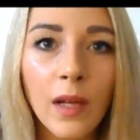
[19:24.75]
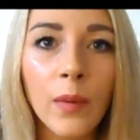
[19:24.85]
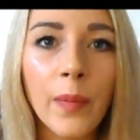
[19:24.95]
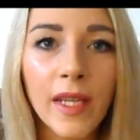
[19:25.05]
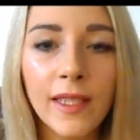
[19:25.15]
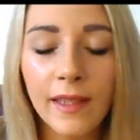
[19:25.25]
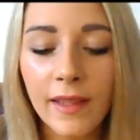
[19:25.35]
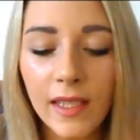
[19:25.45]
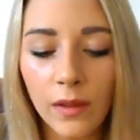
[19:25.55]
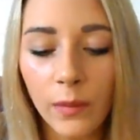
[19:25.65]
But basically,
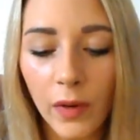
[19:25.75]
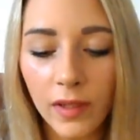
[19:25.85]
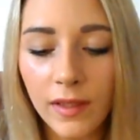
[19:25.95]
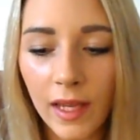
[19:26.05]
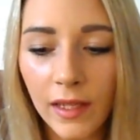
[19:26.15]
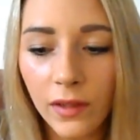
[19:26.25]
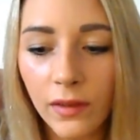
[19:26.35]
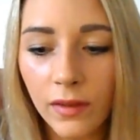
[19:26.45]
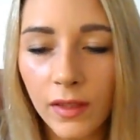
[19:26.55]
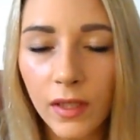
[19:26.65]
these are the products that I
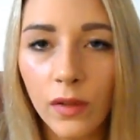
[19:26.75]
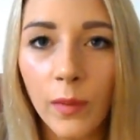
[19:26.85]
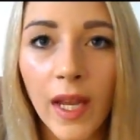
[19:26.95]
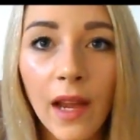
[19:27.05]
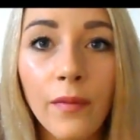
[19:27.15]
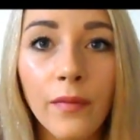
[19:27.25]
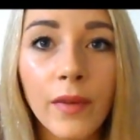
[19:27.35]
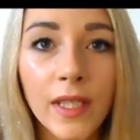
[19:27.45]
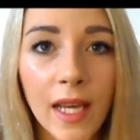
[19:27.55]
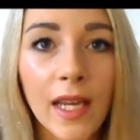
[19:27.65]
use to do my
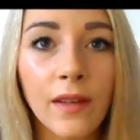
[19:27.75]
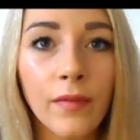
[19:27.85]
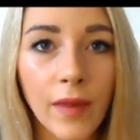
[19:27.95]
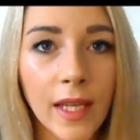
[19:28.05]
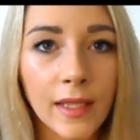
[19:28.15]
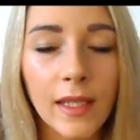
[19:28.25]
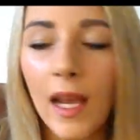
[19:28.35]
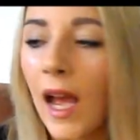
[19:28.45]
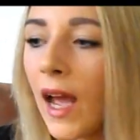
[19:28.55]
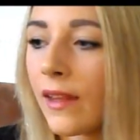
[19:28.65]
everyday face,
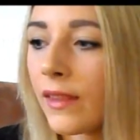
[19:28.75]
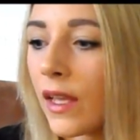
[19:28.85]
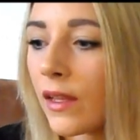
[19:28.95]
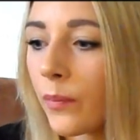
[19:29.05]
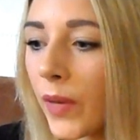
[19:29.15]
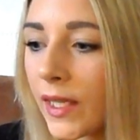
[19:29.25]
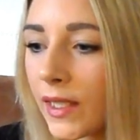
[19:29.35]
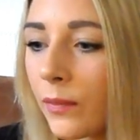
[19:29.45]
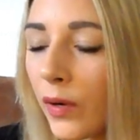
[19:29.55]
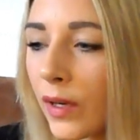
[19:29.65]
and they're the
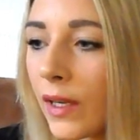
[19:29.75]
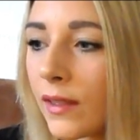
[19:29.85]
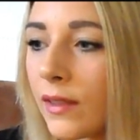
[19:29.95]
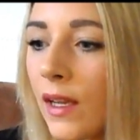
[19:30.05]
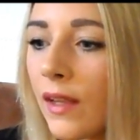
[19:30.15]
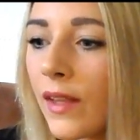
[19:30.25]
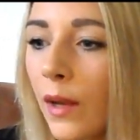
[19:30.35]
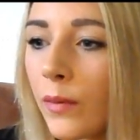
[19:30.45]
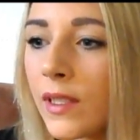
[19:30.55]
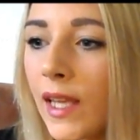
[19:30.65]
basic products that
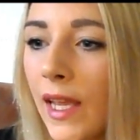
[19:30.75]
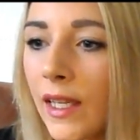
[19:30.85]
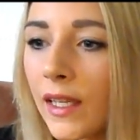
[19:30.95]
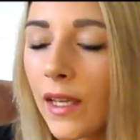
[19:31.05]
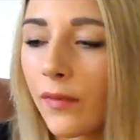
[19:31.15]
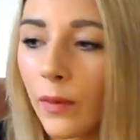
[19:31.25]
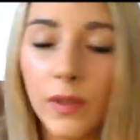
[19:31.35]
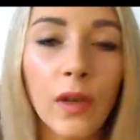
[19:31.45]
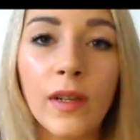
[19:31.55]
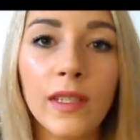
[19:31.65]
I would take if I
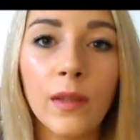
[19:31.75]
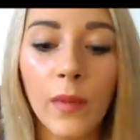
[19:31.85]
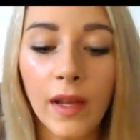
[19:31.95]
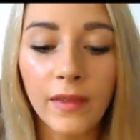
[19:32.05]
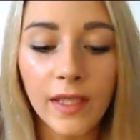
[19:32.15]
was going somewhere.